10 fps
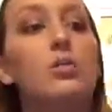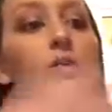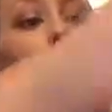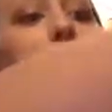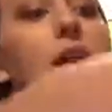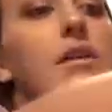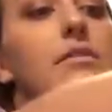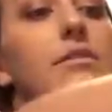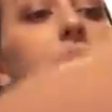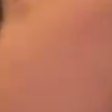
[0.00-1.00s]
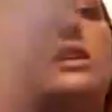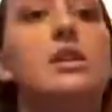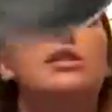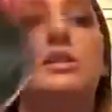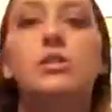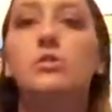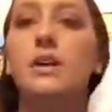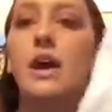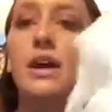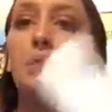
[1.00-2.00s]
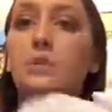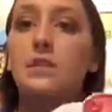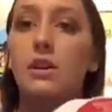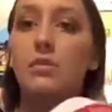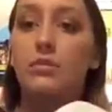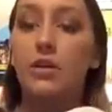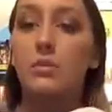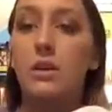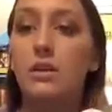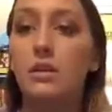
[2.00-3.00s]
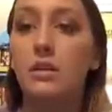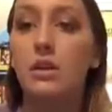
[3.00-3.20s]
We have these two types of ribbon,